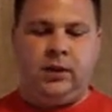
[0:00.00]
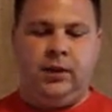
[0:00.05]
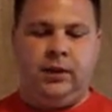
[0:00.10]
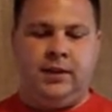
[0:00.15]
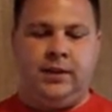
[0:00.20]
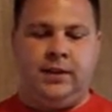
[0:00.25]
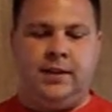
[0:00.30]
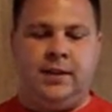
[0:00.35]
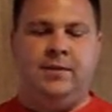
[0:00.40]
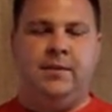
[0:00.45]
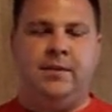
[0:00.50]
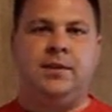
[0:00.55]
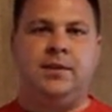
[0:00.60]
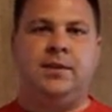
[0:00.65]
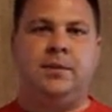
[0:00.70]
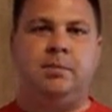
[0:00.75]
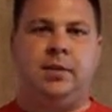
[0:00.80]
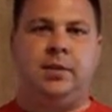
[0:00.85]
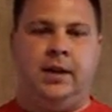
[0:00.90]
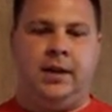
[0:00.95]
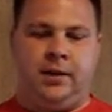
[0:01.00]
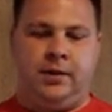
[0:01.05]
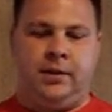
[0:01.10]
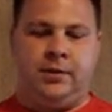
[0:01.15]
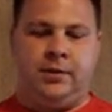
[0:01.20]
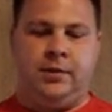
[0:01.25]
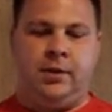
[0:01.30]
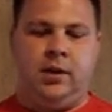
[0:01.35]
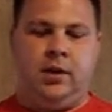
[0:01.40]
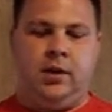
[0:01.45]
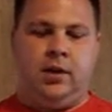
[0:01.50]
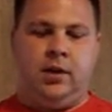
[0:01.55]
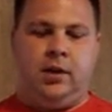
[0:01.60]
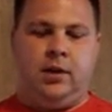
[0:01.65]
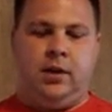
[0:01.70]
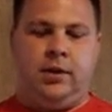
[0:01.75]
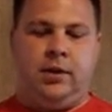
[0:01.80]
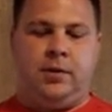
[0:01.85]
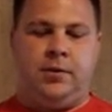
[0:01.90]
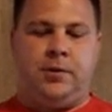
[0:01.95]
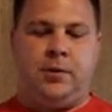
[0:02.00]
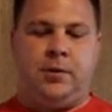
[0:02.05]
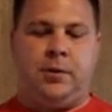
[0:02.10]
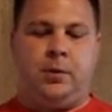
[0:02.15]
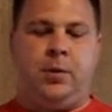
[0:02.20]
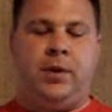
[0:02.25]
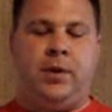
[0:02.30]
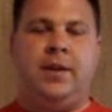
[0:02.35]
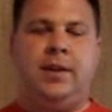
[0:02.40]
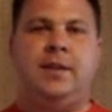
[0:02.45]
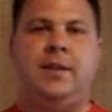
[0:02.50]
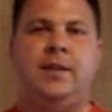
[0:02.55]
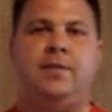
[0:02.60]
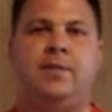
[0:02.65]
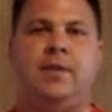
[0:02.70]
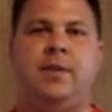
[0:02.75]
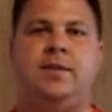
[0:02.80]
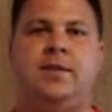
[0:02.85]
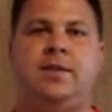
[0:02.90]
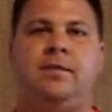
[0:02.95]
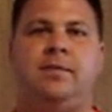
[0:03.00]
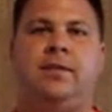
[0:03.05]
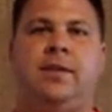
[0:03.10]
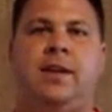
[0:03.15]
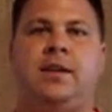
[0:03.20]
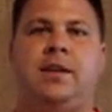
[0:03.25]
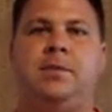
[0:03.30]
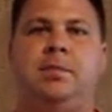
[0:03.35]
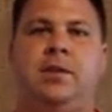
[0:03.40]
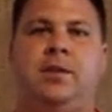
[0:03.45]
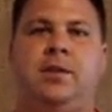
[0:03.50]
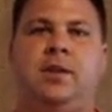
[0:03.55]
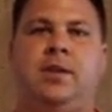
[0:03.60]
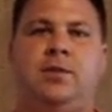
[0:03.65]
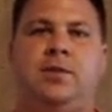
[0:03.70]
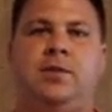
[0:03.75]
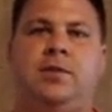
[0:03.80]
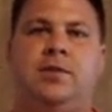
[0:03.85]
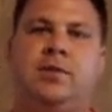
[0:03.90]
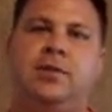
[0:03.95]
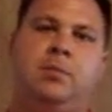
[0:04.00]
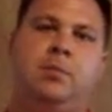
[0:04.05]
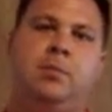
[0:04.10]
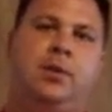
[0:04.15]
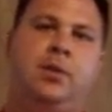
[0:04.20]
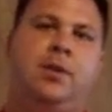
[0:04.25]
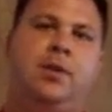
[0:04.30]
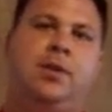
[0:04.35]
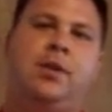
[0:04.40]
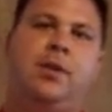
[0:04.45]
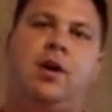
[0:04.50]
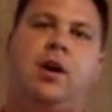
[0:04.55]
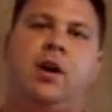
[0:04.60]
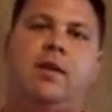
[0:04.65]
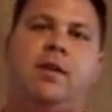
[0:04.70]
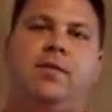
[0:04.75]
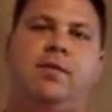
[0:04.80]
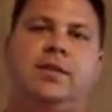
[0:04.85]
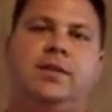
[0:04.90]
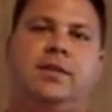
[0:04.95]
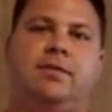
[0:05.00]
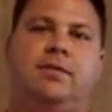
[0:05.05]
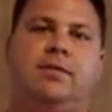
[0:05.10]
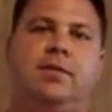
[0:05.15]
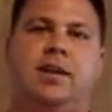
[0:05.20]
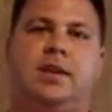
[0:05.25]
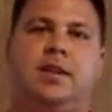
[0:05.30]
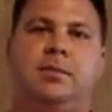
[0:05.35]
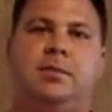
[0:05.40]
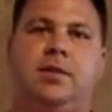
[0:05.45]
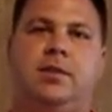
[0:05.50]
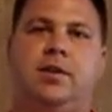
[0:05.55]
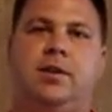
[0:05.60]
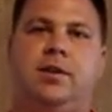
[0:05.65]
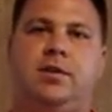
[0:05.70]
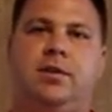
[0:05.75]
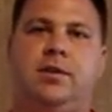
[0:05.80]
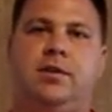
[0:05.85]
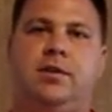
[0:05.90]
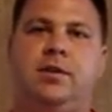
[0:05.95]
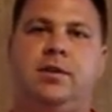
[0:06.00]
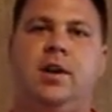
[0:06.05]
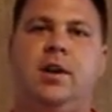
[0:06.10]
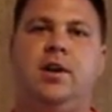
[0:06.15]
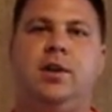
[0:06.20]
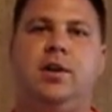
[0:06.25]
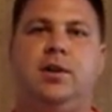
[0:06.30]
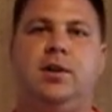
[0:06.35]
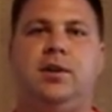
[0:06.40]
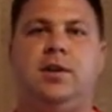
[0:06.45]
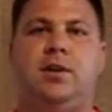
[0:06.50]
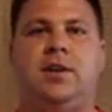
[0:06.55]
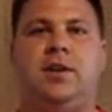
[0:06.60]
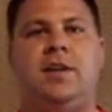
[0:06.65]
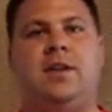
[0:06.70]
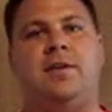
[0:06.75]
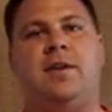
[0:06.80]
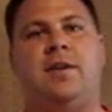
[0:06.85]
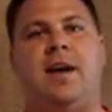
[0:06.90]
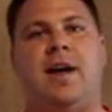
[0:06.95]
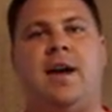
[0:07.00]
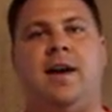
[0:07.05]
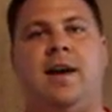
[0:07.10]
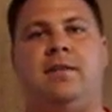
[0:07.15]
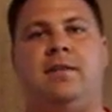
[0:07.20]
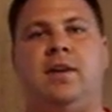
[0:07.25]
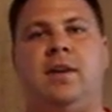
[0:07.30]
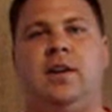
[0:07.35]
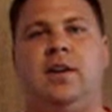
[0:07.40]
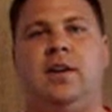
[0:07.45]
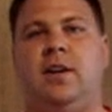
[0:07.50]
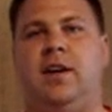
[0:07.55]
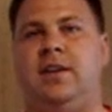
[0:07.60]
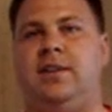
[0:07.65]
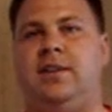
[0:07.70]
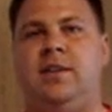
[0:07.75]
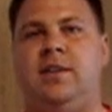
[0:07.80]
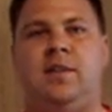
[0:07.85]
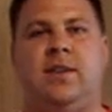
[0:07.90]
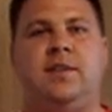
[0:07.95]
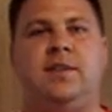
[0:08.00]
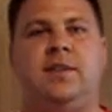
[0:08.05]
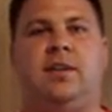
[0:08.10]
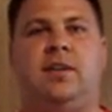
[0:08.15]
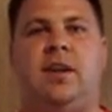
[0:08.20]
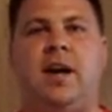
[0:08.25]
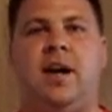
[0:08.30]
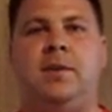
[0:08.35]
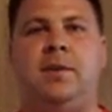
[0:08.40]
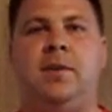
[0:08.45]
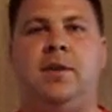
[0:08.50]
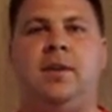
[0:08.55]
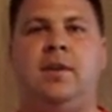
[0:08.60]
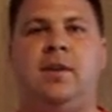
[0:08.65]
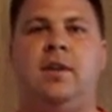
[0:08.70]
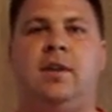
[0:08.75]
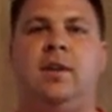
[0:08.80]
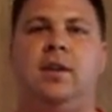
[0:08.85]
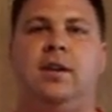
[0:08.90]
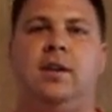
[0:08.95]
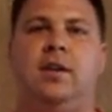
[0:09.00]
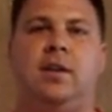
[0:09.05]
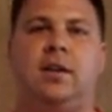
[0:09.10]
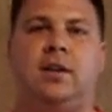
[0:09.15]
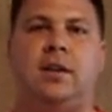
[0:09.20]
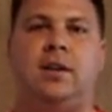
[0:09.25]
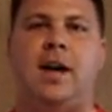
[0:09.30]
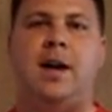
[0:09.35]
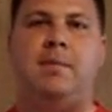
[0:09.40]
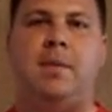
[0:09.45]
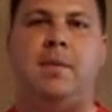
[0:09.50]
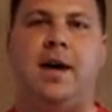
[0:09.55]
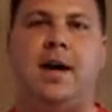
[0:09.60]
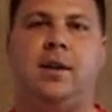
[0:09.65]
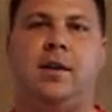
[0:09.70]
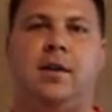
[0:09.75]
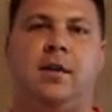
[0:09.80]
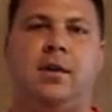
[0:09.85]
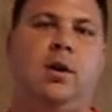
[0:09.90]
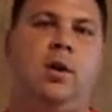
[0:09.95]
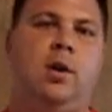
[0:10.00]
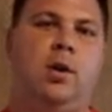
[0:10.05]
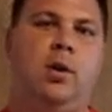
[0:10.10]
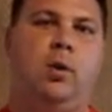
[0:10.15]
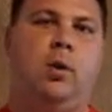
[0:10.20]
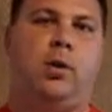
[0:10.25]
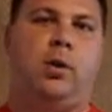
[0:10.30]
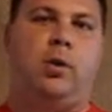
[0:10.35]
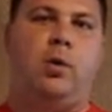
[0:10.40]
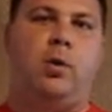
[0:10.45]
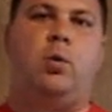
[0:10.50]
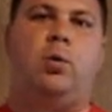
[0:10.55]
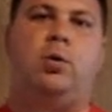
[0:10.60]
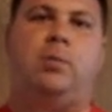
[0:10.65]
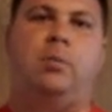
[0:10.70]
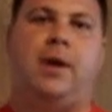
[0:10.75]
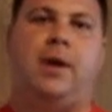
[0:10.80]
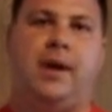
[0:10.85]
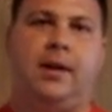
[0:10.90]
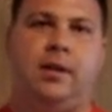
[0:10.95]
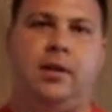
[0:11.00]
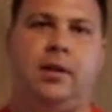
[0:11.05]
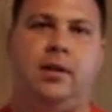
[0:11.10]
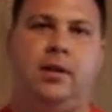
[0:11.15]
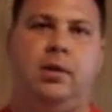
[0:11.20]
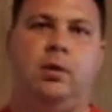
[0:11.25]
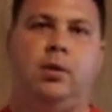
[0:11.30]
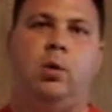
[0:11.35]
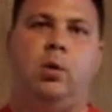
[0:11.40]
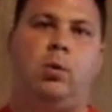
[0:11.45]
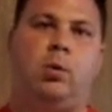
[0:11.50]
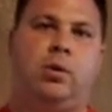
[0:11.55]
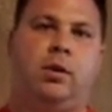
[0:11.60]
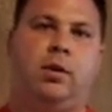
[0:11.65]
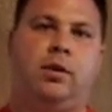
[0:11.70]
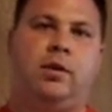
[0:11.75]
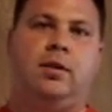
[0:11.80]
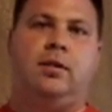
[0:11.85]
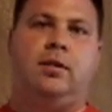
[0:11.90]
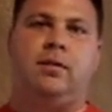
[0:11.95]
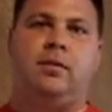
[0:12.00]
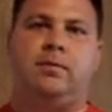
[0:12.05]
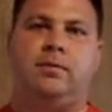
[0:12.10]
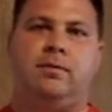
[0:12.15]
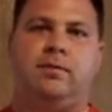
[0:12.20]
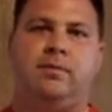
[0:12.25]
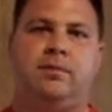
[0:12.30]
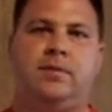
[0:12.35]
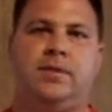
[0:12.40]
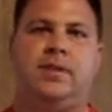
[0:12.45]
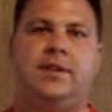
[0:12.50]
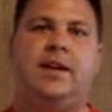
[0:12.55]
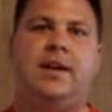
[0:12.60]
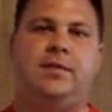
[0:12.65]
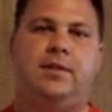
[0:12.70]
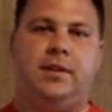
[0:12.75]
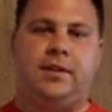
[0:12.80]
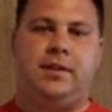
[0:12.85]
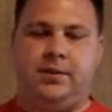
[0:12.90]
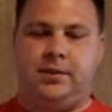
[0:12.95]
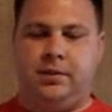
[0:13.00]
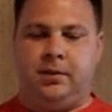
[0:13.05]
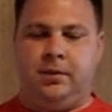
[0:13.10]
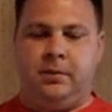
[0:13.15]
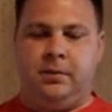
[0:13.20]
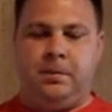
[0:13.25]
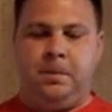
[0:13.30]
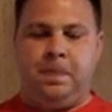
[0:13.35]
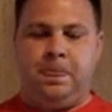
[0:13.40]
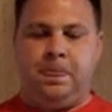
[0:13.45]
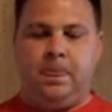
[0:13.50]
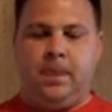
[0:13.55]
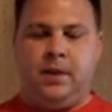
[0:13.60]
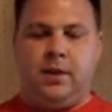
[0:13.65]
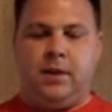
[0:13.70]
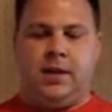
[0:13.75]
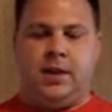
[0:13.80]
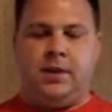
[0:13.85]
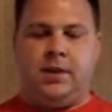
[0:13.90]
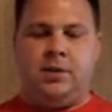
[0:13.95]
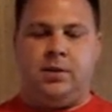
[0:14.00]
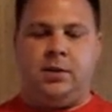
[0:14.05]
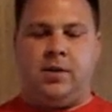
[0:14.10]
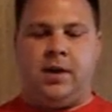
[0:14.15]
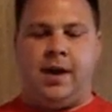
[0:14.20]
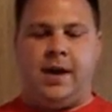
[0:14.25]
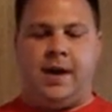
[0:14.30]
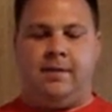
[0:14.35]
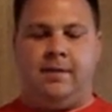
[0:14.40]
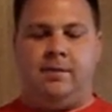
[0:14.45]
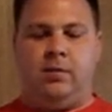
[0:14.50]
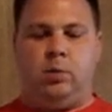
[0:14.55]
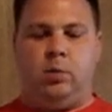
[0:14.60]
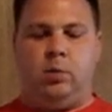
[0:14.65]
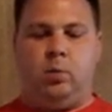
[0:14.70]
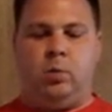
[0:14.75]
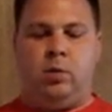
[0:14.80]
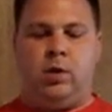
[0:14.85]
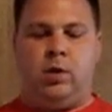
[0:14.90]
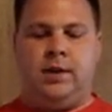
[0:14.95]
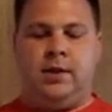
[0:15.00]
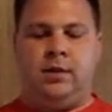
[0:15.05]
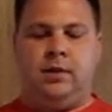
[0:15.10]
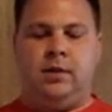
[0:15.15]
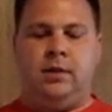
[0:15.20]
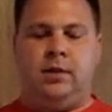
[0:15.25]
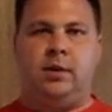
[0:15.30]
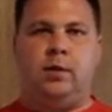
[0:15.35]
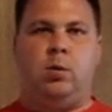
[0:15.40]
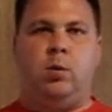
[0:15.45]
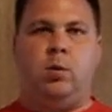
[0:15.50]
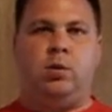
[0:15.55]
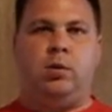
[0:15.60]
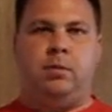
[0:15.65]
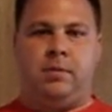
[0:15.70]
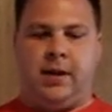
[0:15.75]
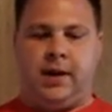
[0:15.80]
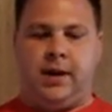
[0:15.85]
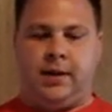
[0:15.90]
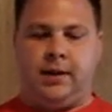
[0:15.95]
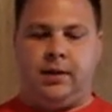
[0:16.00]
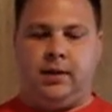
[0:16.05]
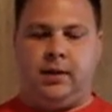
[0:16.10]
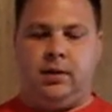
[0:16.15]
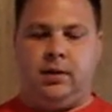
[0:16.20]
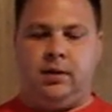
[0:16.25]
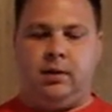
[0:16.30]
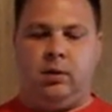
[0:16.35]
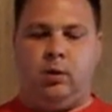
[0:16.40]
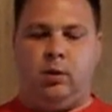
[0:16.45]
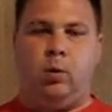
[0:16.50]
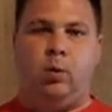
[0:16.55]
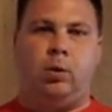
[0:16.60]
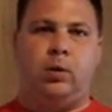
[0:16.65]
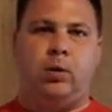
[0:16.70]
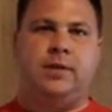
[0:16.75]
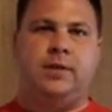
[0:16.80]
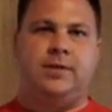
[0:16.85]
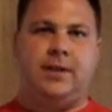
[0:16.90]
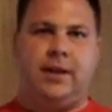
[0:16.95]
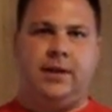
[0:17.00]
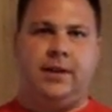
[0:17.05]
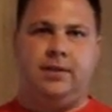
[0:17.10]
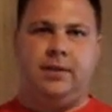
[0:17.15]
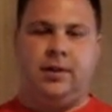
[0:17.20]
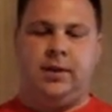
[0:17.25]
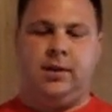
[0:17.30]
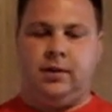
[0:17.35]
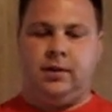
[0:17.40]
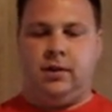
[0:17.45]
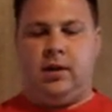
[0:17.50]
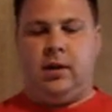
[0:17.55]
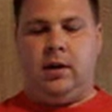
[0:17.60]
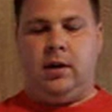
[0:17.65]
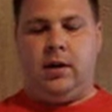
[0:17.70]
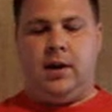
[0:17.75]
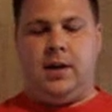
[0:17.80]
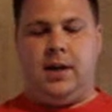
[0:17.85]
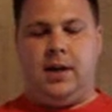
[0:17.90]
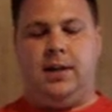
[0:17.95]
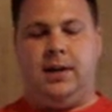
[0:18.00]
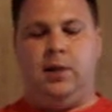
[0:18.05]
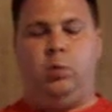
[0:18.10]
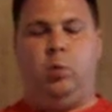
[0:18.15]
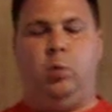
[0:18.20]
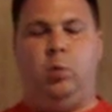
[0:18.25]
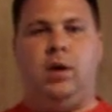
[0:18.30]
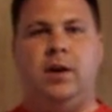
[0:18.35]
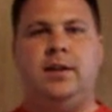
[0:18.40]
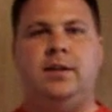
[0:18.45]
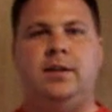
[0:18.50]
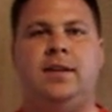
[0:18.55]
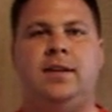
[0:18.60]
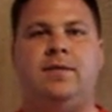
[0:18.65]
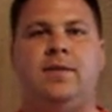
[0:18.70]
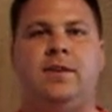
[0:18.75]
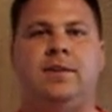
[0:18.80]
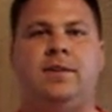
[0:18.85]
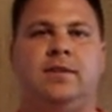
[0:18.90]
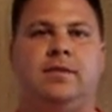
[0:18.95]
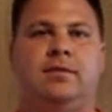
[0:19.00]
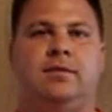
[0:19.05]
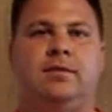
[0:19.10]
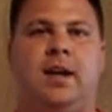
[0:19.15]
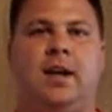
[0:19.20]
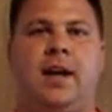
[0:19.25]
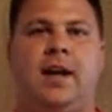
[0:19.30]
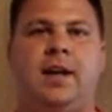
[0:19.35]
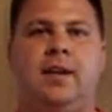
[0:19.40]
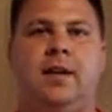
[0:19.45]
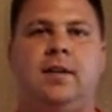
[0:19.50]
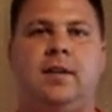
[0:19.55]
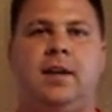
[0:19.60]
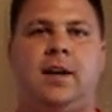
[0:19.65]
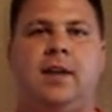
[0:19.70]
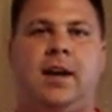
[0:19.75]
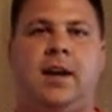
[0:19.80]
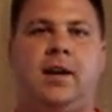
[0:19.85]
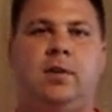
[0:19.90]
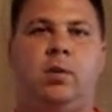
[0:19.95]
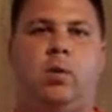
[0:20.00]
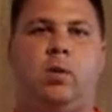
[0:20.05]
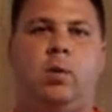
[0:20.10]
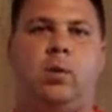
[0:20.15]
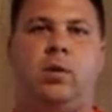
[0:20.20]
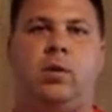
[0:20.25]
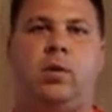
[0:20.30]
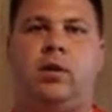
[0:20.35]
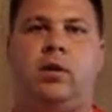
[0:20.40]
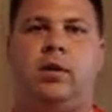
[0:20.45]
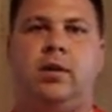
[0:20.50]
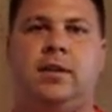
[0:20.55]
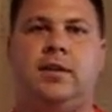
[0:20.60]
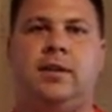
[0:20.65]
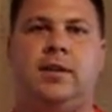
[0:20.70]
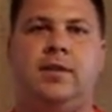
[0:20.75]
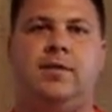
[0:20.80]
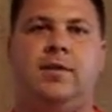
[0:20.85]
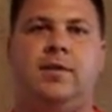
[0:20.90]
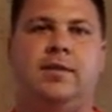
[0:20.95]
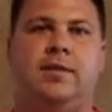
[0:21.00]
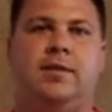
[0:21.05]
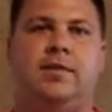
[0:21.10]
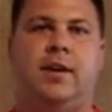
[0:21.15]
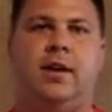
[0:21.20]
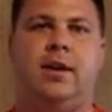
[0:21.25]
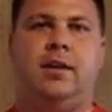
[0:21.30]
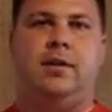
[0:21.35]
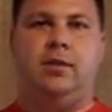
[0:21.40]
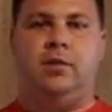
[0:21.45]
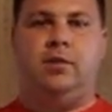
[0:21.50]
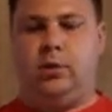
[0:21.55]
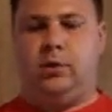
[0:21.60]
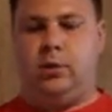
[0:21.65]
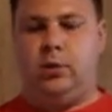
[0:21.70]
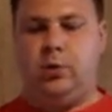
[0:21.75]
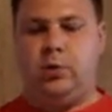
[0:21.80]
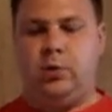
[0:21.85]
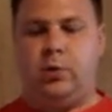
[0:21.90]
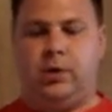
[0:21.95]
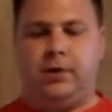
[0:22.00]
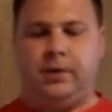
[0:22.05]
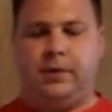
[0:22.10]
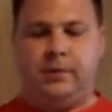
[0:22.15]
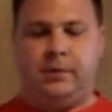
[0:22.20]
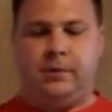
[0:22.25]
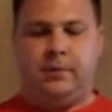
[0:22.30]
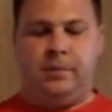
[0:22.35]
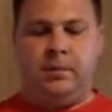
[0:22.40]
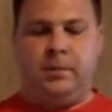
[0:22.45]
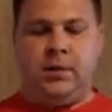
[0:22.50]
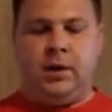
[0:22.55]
The defensive players, there's 3 defensive flex positions. Similar to the offensive flex positions, you can either have a defensive lineman, a linebacker, or a cornerback, or safeties. And then you'll have 1 cornerback or safety, and then 1 defensive line and or defensive end, your choice.